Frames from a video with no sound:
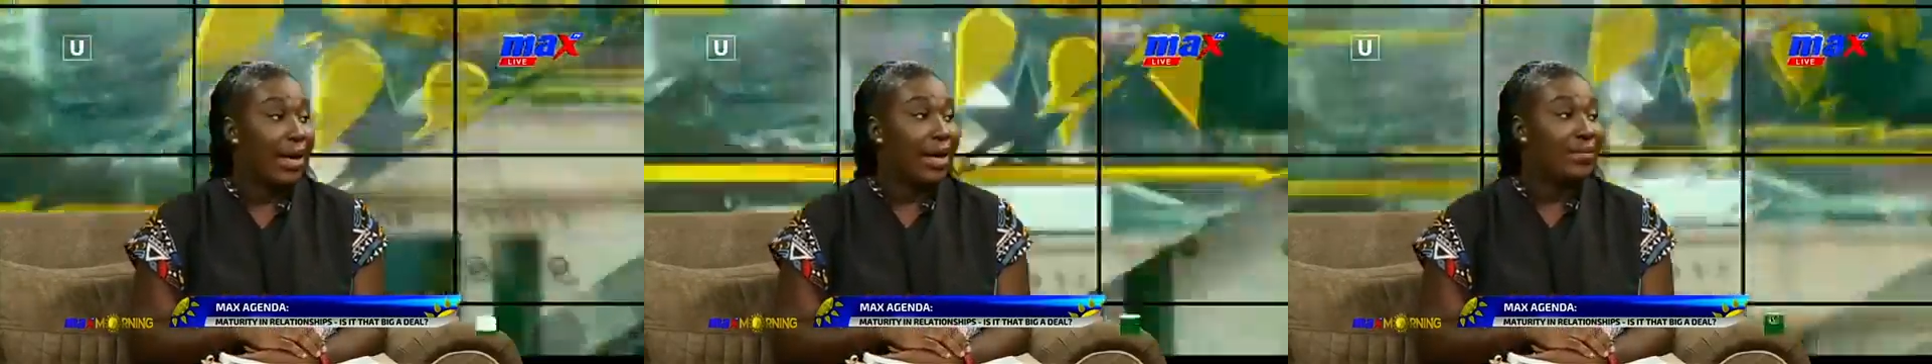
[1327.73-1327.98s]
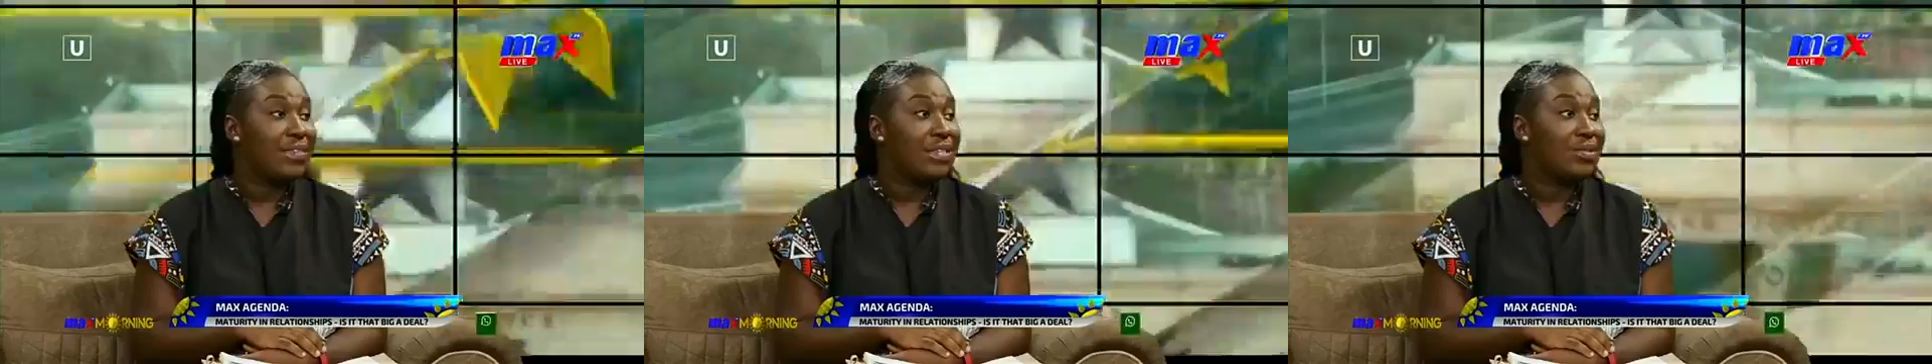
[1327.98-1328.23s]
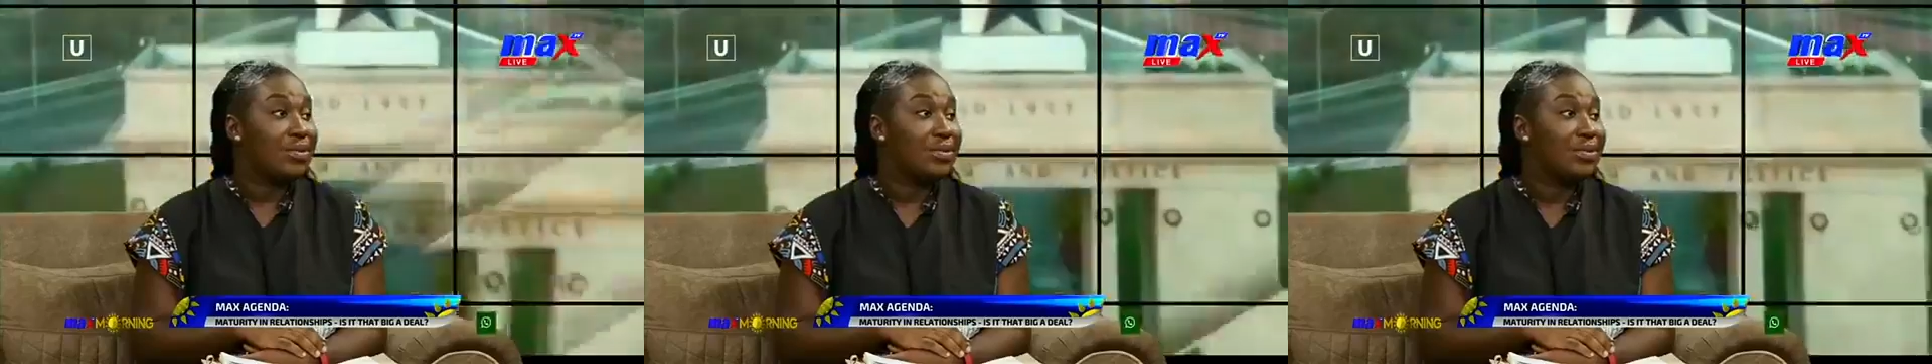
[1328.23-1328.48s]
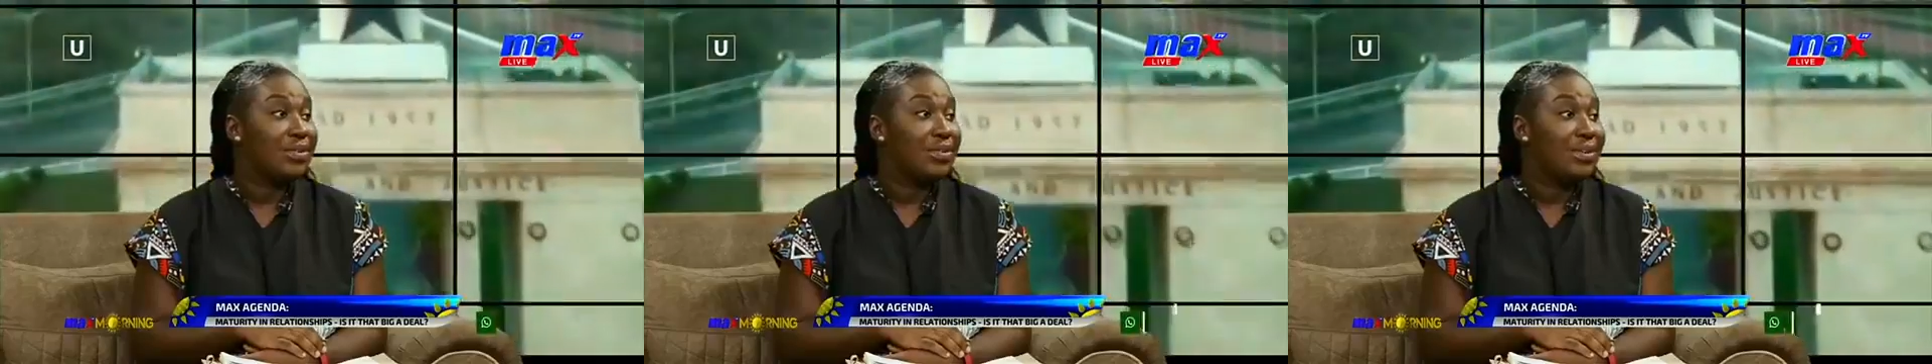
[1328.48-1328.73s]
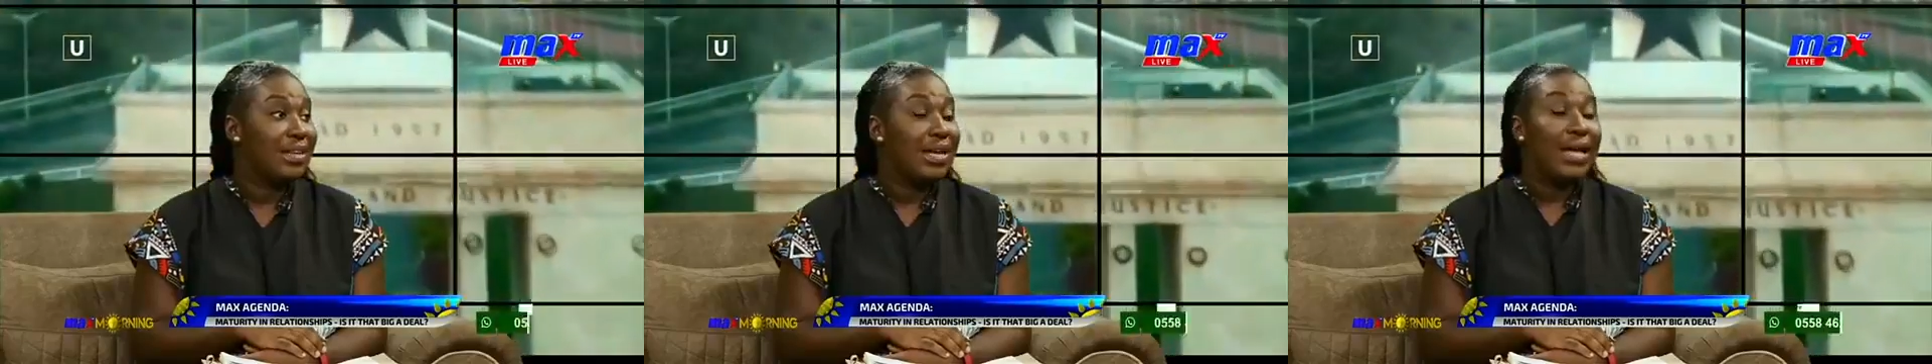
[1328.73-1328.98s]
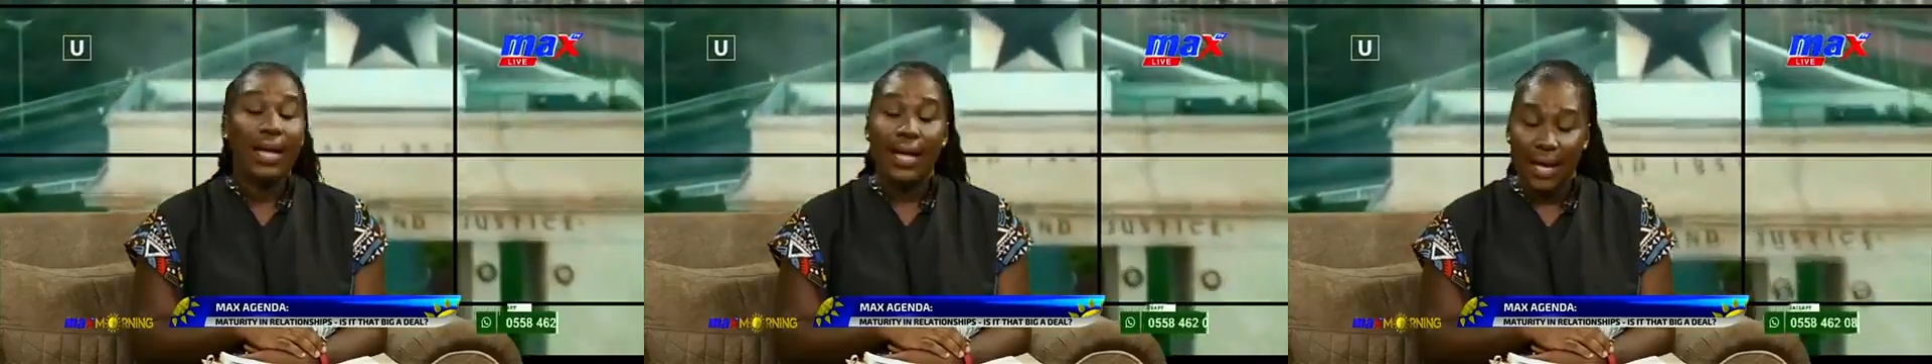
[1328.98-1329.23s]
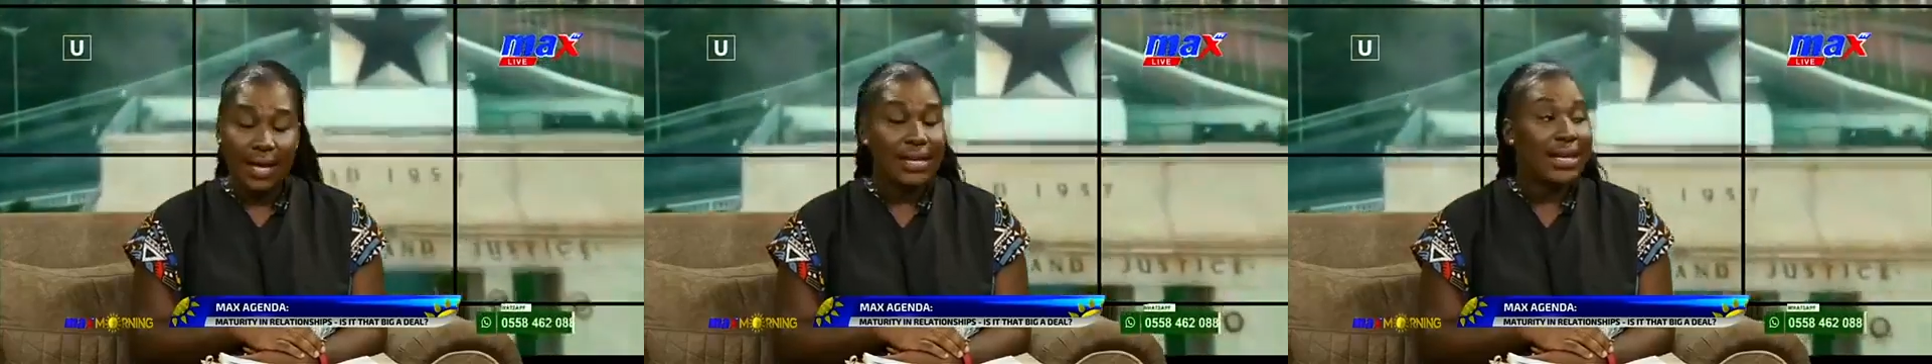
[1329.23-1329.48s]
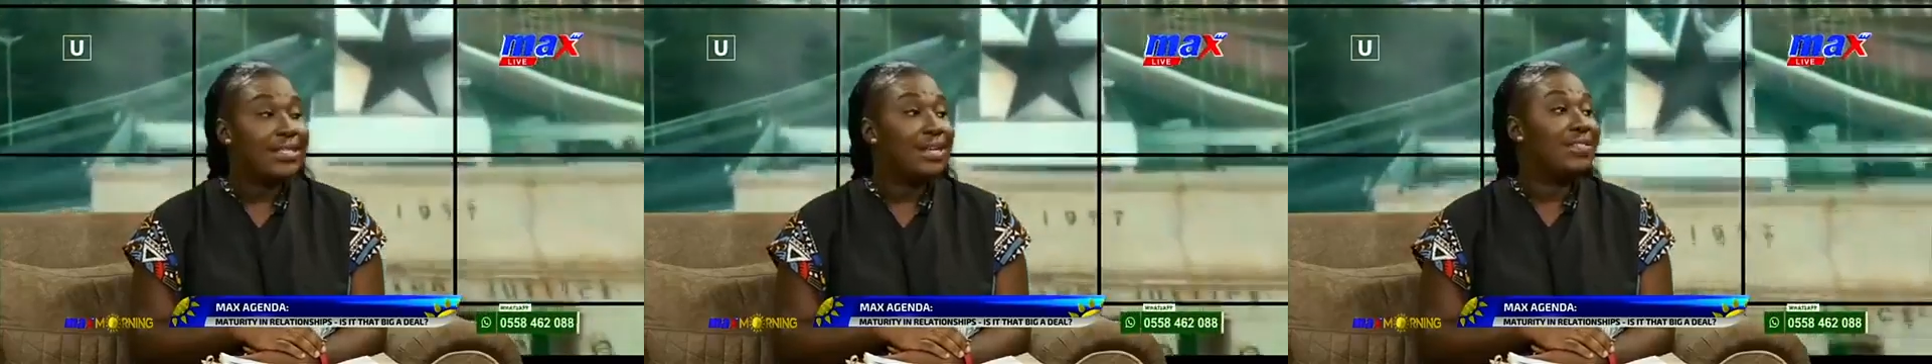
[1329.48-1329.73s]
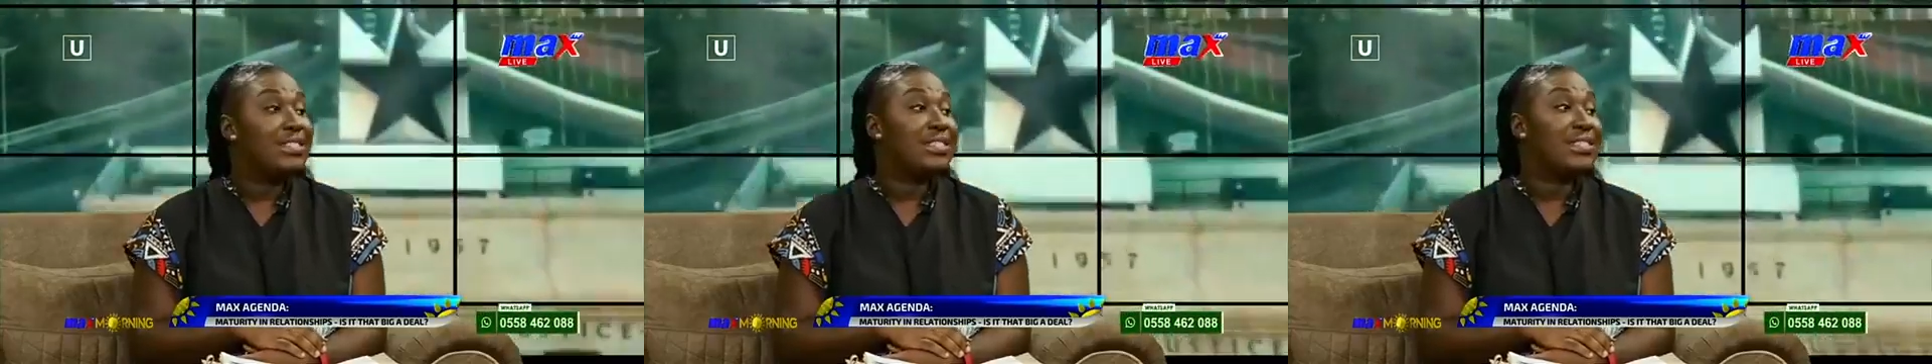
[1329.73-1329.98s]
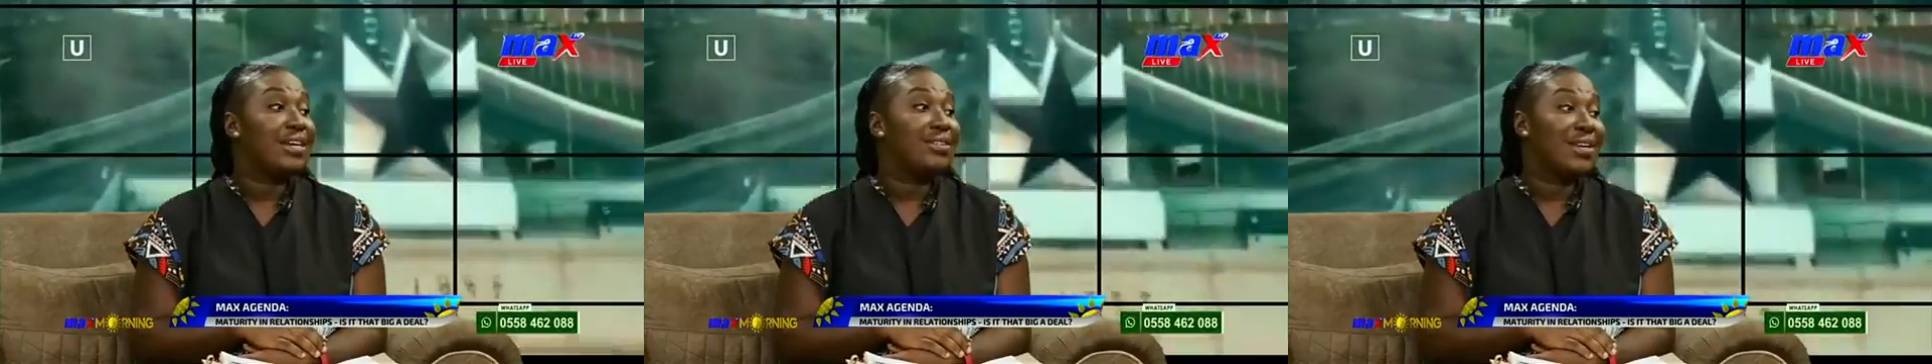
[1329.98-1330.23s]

I've heard you. Yes, everything that you